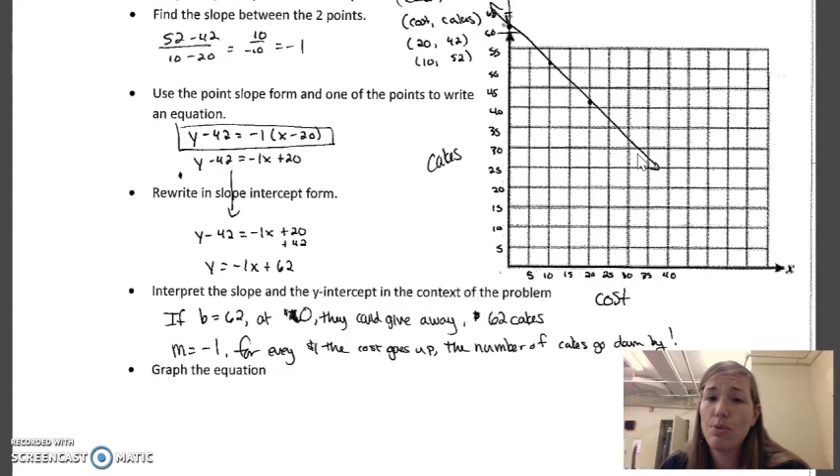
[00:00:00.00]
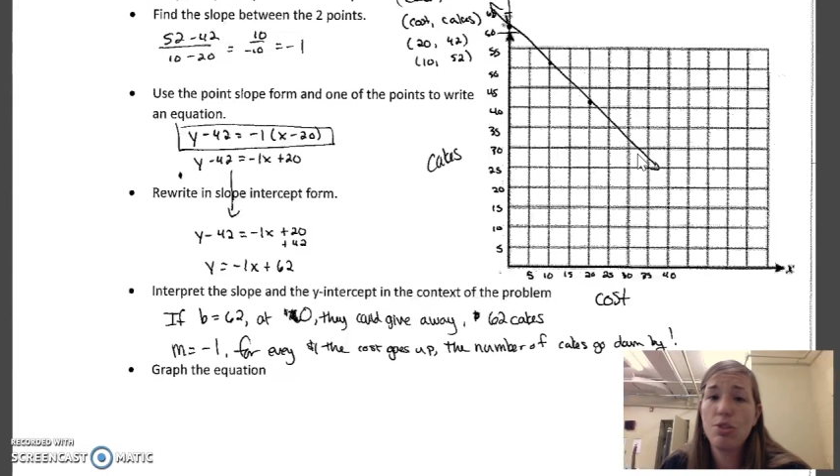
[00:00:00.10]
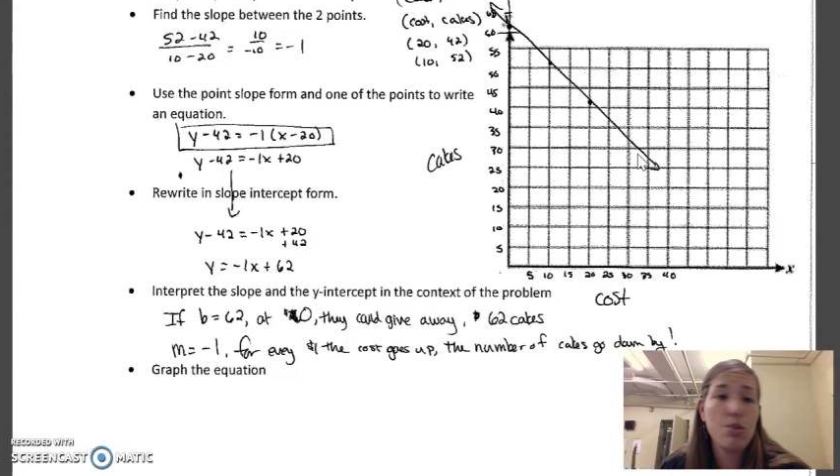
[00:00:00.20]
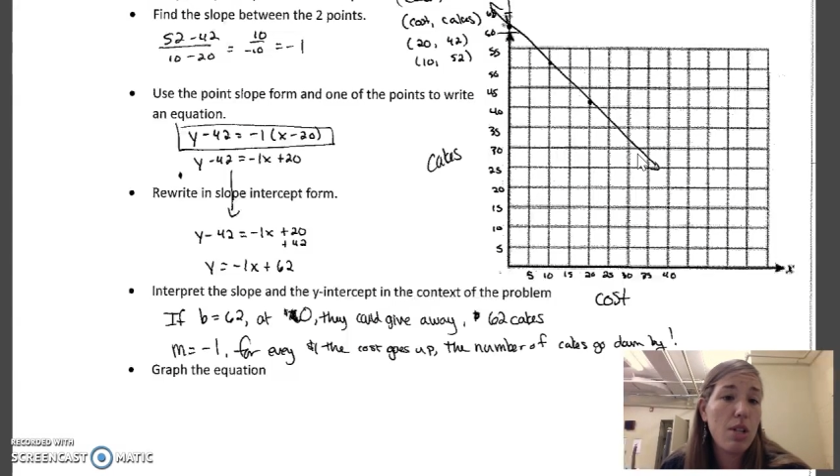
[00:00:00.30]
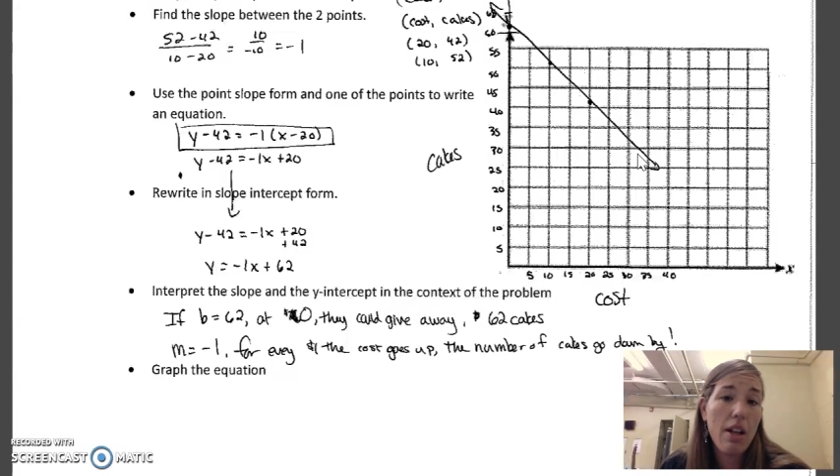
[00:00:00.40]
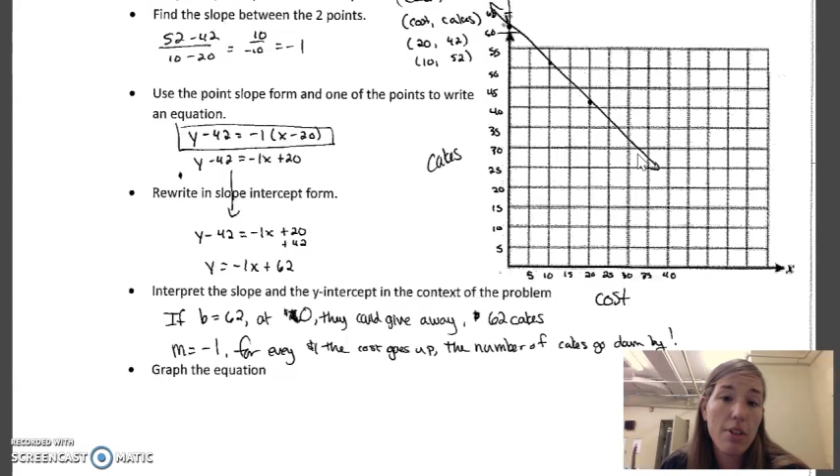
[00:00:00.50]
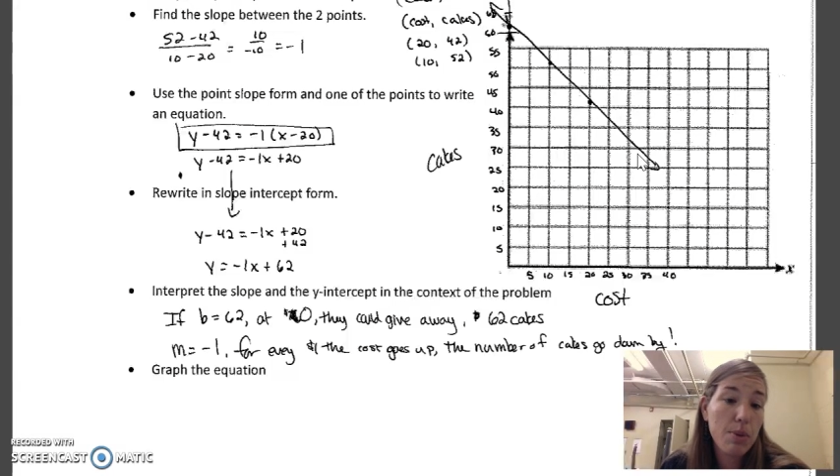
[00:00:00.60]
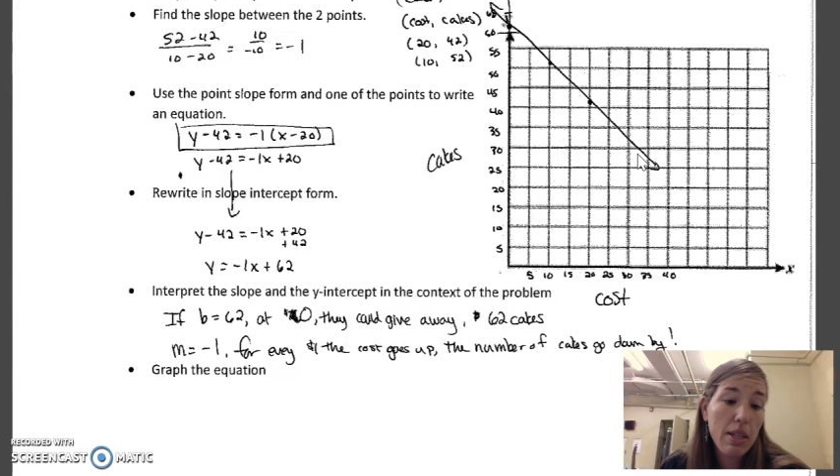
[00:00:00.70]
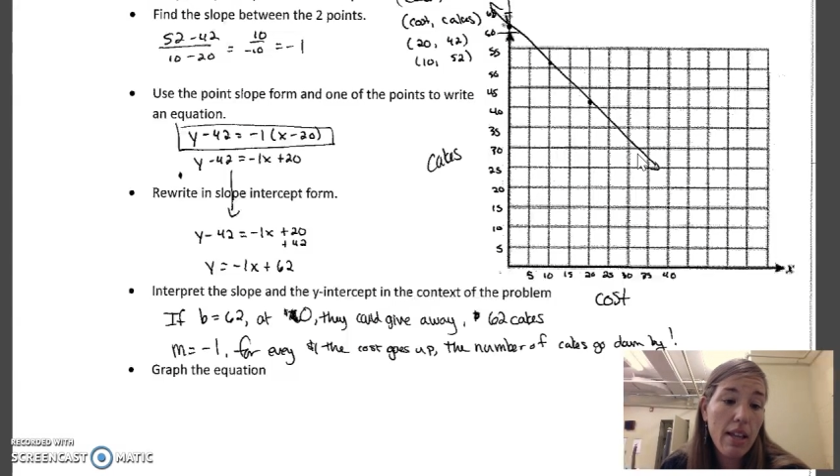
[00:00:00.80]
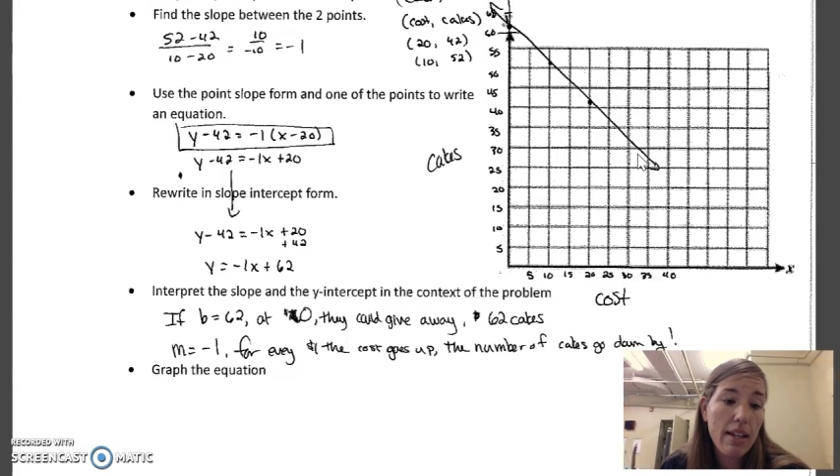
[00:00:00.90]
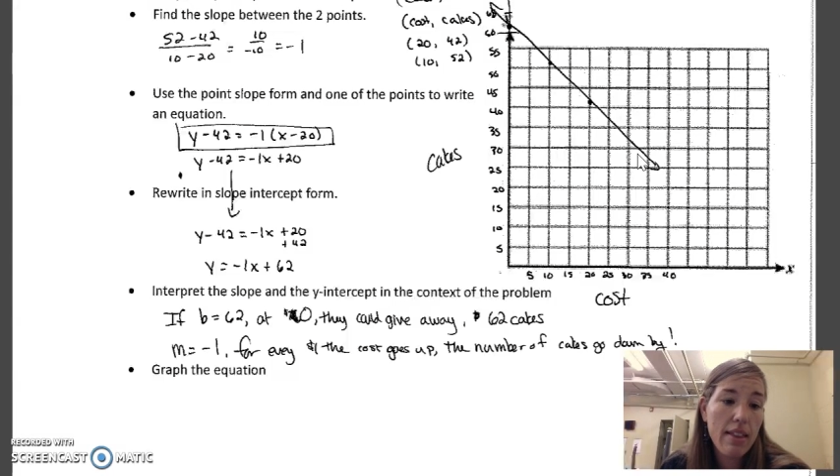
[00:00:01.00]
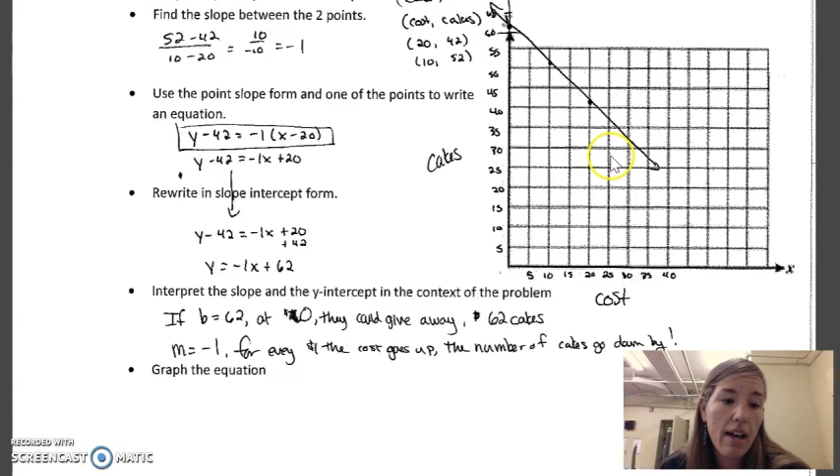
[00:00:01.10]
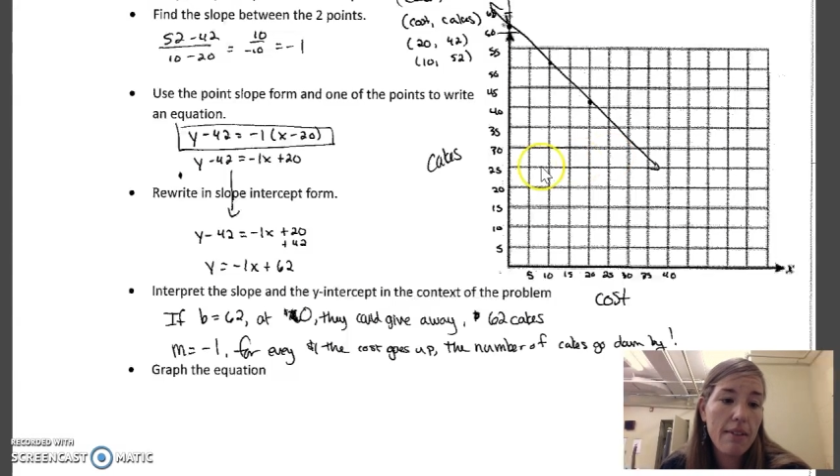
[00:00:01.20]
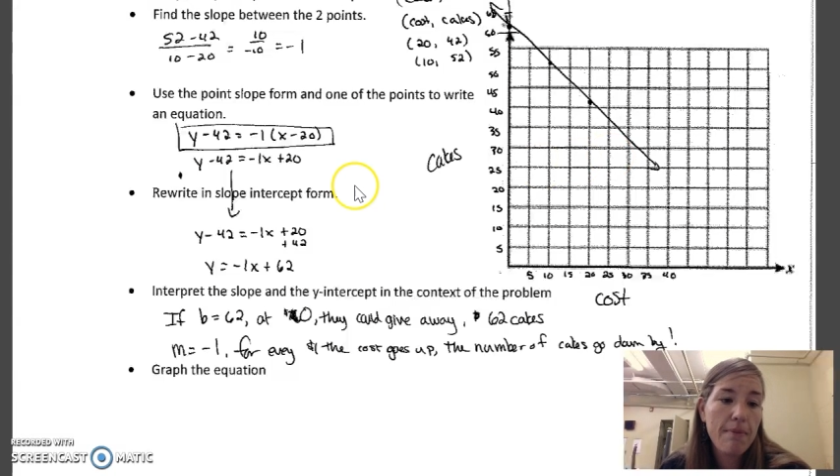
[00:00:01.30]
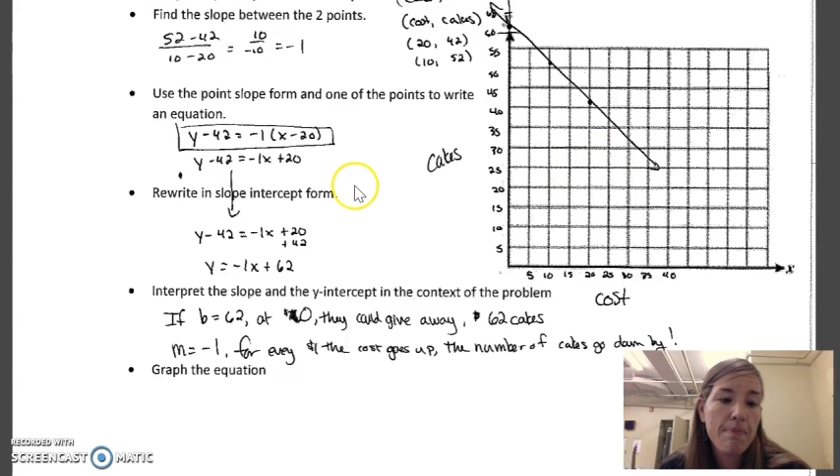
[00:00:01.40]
we'll do another one like that.